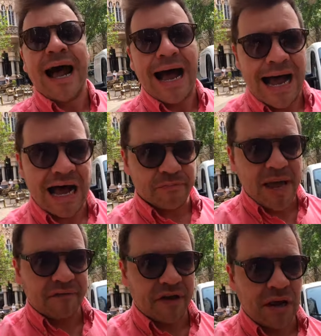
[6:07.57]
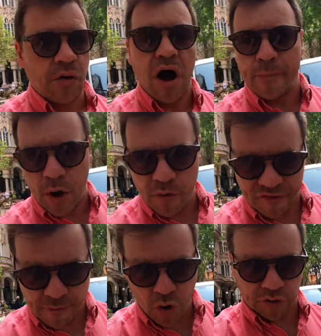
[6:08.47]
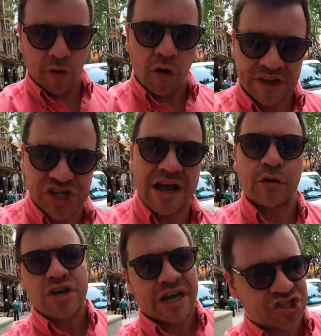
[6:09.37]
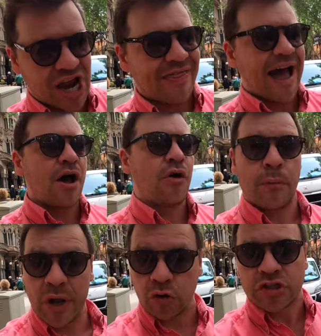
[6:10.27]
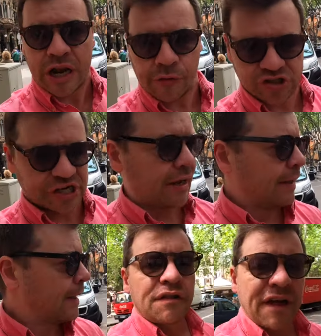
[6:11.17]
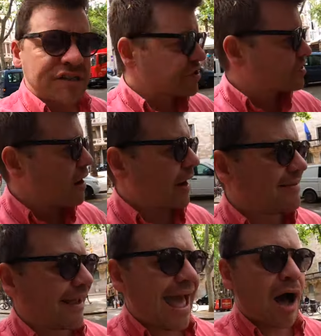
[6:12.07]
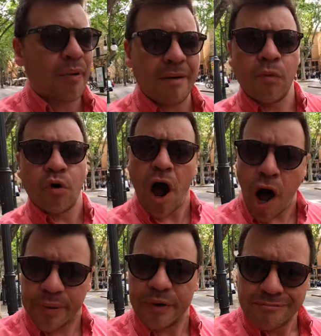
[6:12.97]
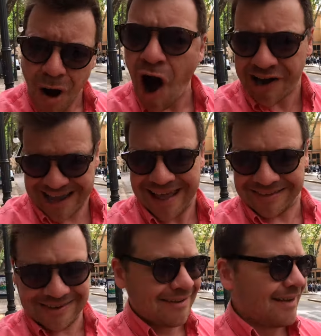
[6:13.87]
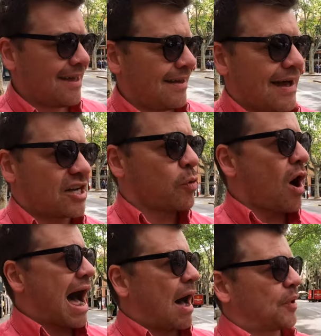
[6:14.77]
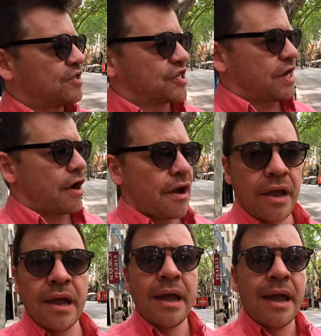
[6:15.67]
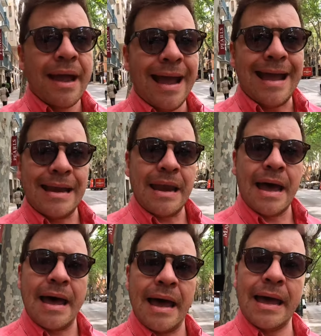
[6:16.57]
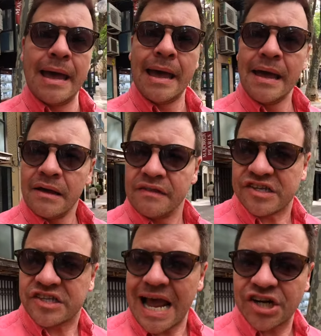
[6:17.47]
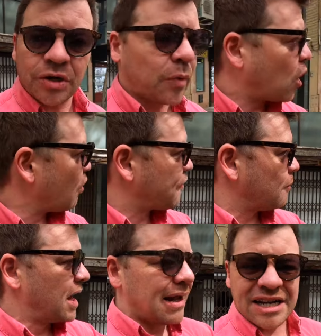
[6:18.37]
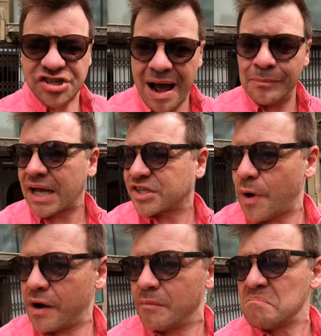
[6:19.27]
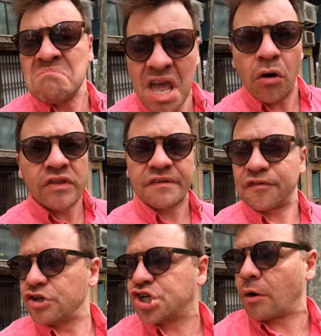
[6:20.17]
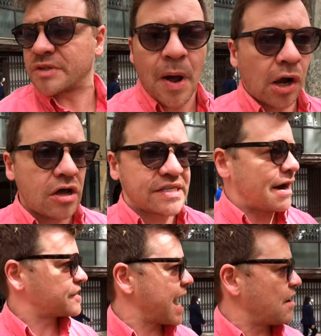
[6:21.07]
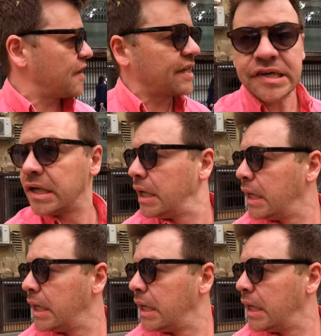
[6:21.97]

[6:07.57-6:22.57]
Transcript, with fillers: I have made a video about vermouth on the channel, you can check that out, and we go to La Rosa. Things are starting to get a bit more upmarket. That's what happens here in uh, this section. We go from Las Ramblas, where, you know, there's a few shops, but a lot of terrace cafes.